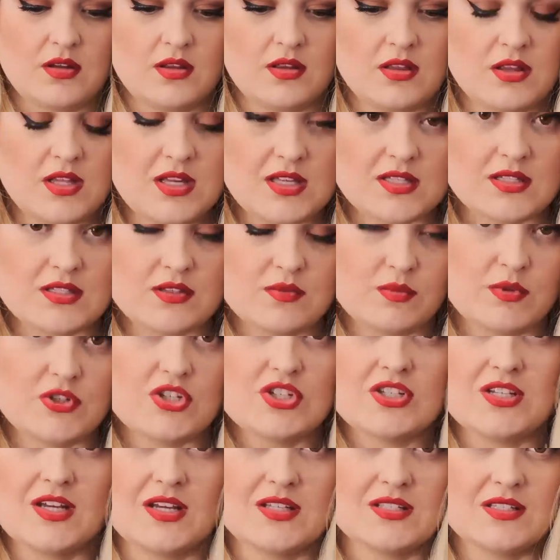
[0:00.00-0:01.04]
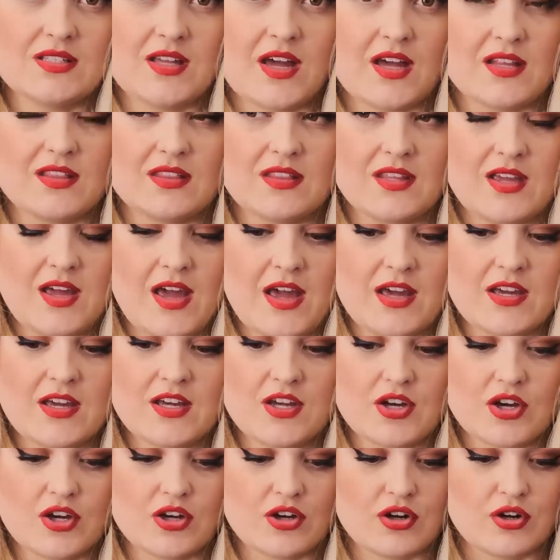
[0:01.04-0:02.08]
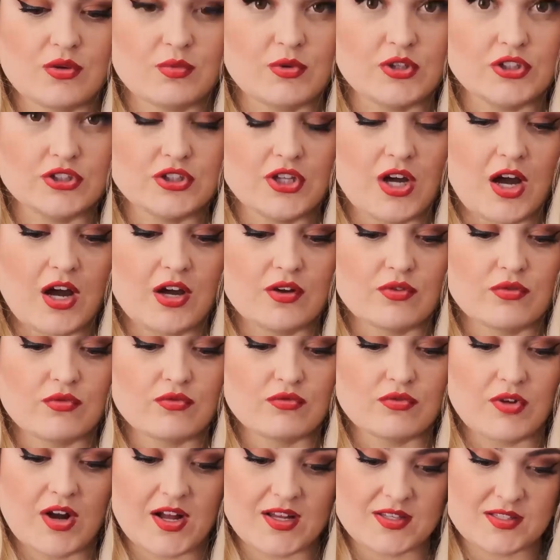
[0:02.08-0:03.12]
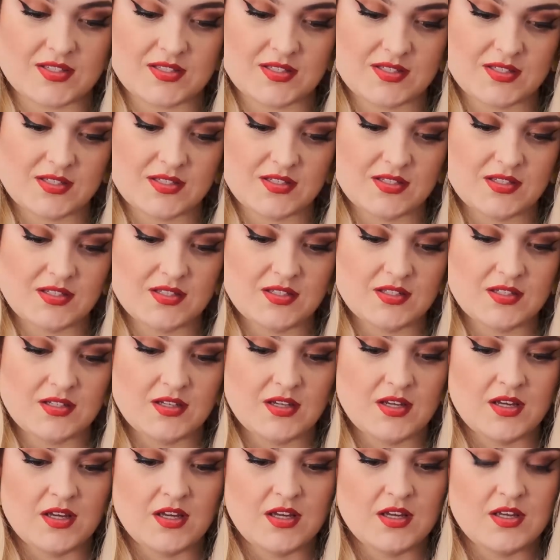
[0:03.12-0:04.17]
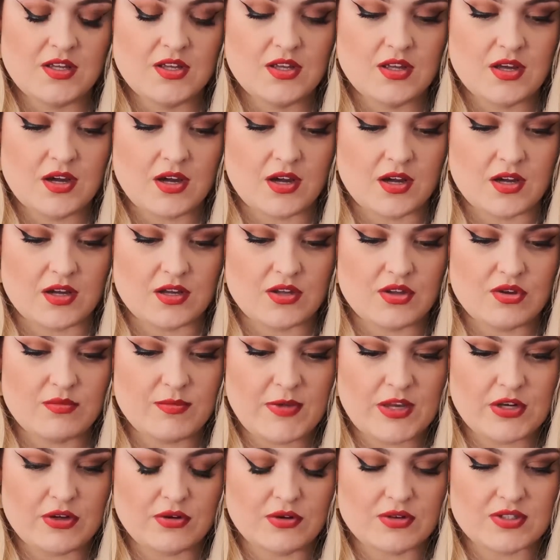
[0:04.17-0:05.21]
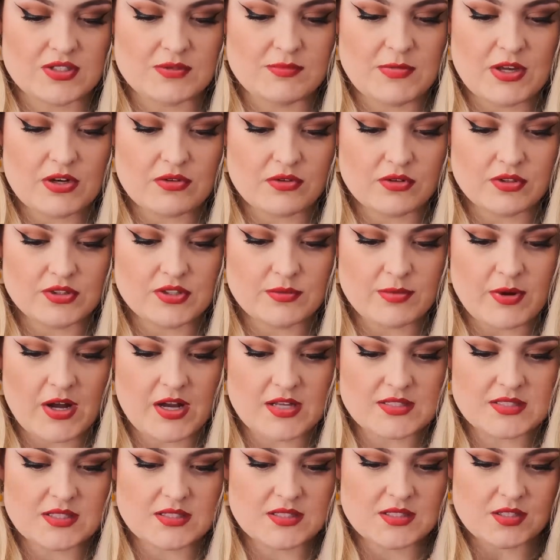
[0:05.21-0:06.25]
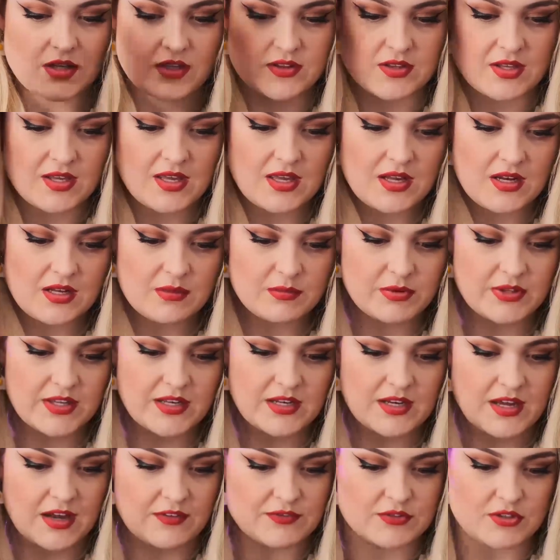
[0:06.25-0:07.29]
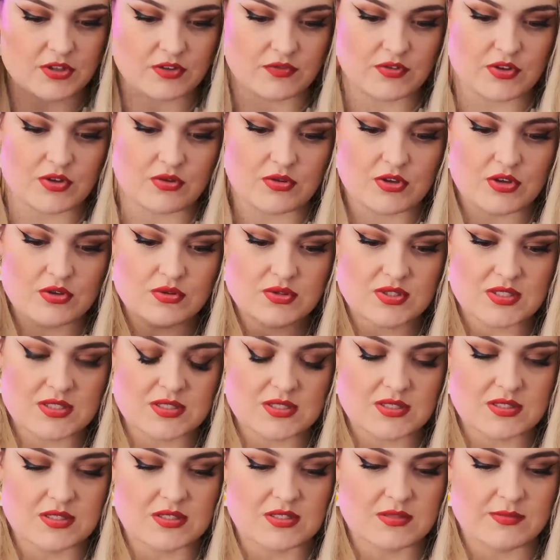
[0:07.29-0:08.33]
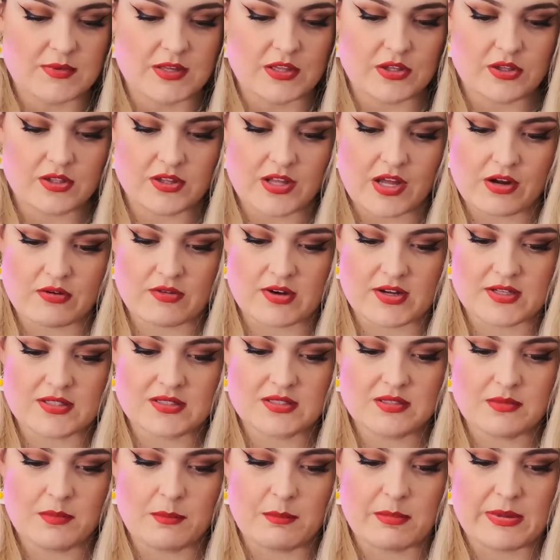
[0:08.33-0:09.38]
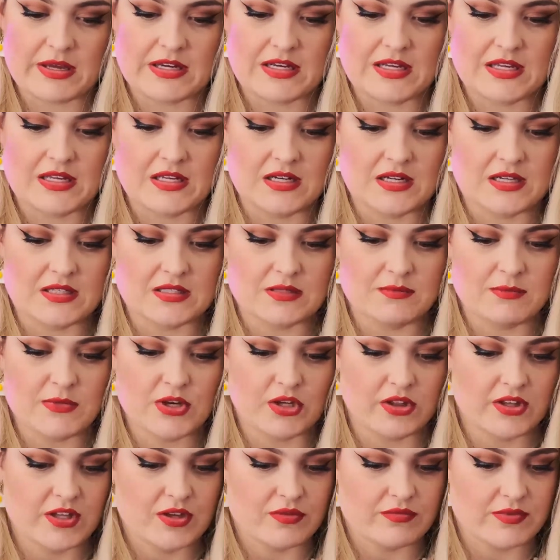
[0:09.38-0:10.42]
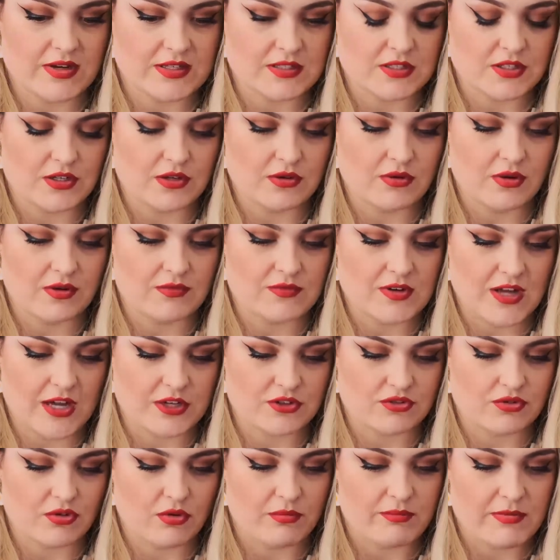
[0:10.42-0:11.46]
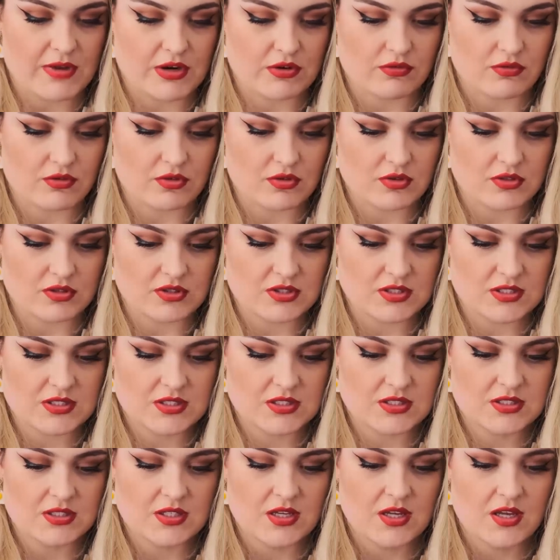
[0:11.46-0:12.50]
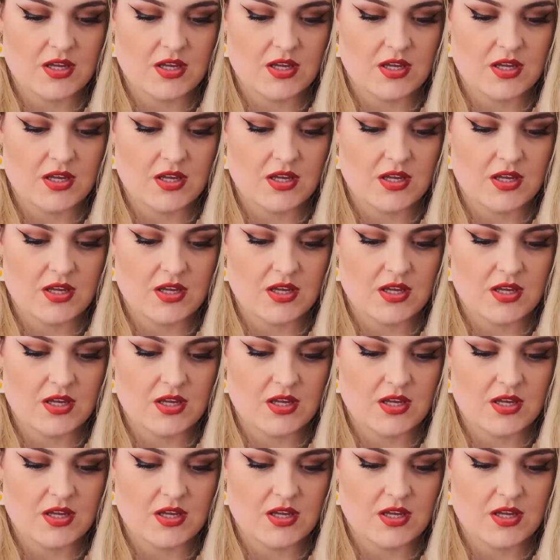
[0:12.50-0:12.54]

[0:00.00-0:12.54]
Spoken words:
this, which says that the egg cooker will not rust. You may notice mineral deposits on the heating plate after a few uses. This may look like rust, but it is merely residue of natural minerals.